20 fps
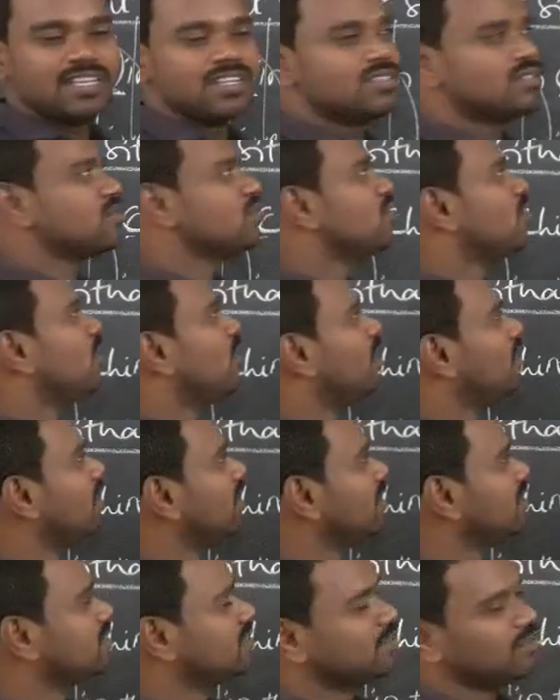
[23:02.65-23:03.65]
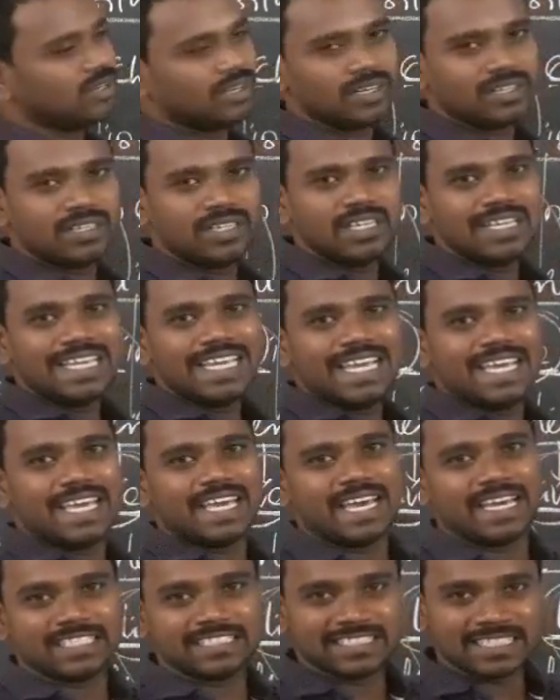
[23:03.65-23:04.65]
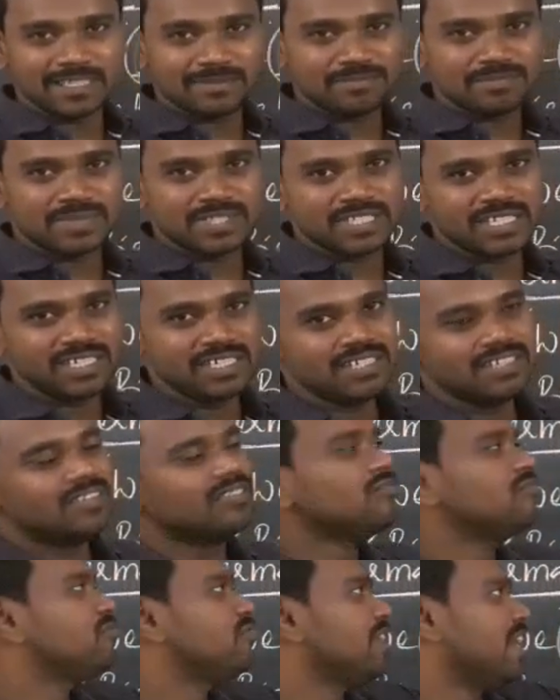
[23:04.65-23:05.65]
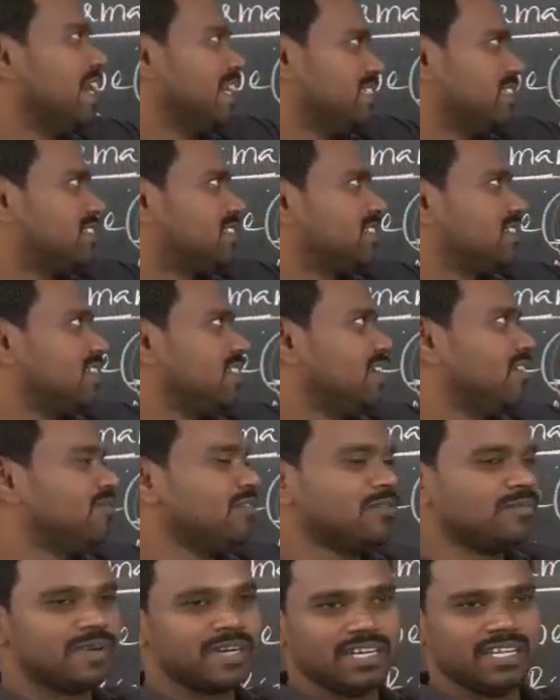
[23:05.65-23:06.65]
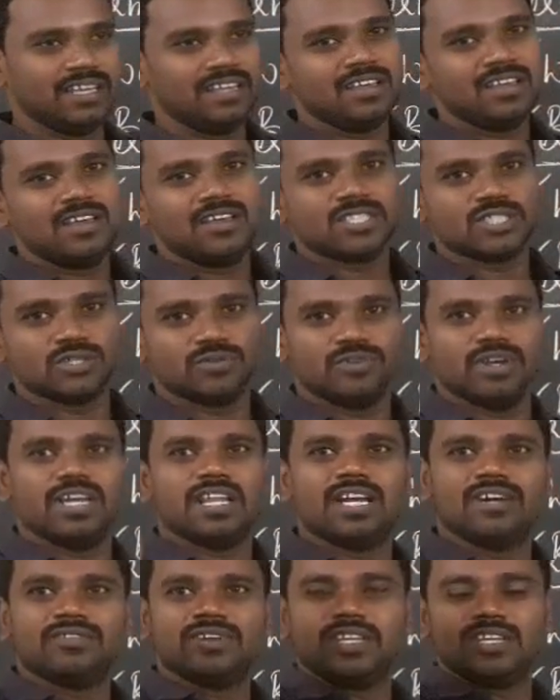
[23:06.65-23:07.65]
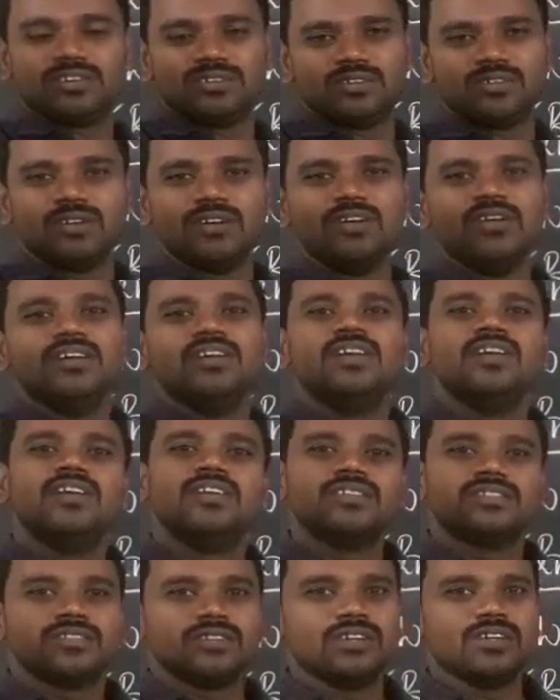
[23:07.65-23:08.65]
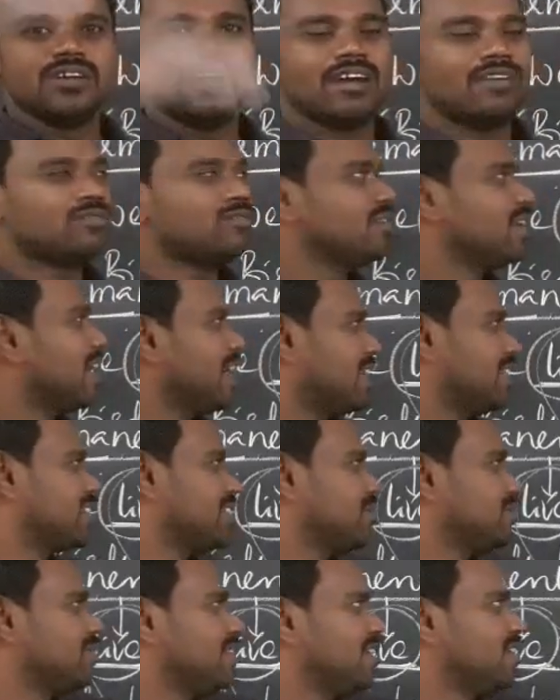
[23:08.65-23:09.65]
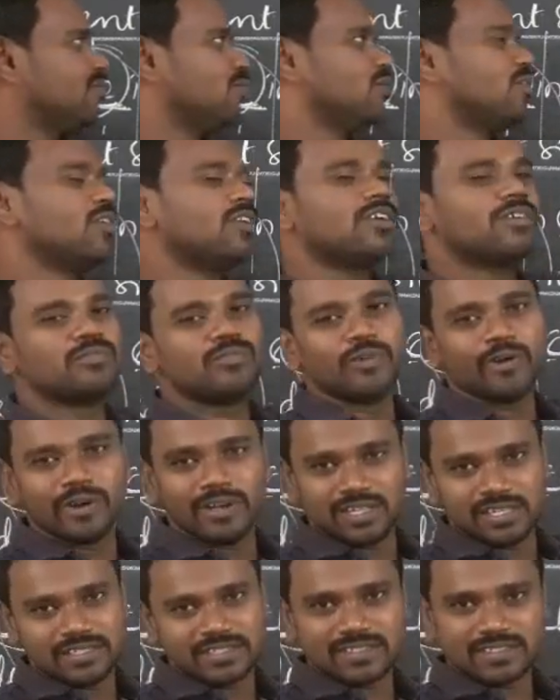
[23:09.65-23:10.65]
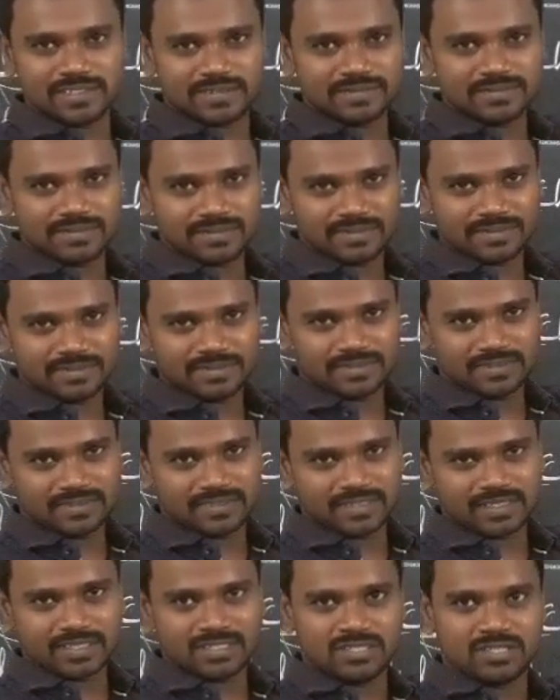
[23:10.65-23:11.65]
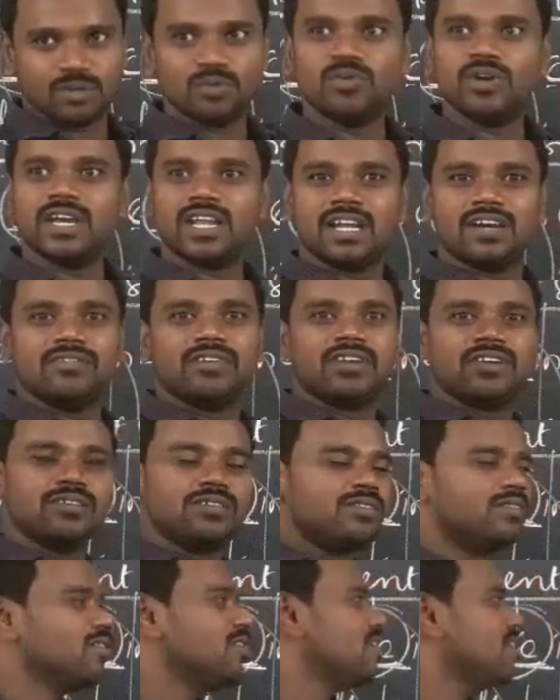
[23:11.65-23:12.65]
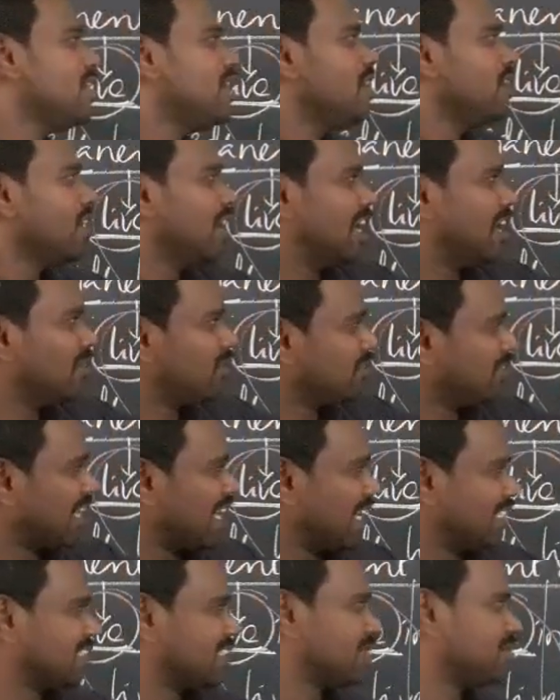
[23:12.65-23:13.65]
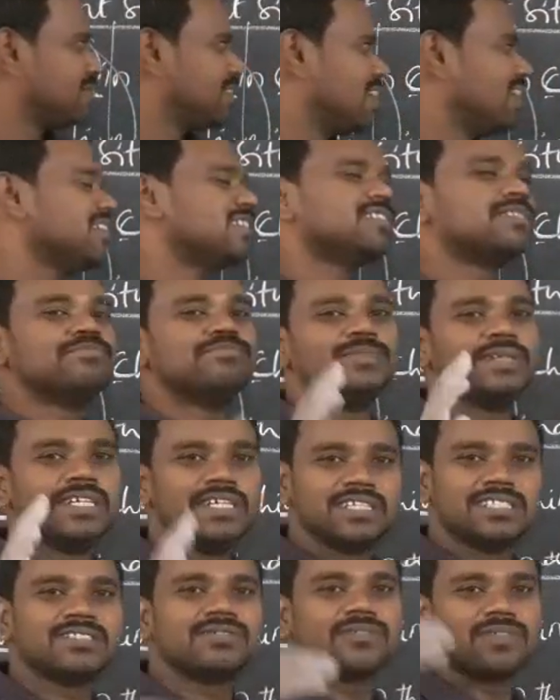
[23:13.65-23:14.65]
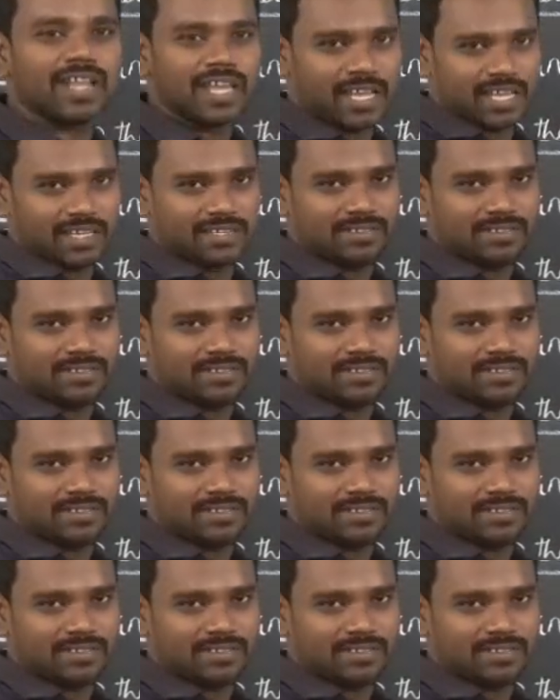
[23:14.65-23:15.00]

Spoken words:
So all these what? Accepted facts. Everybody. So wherever you go, so you have to accept that water boils. So wherever you go, you have to accept that birds fly.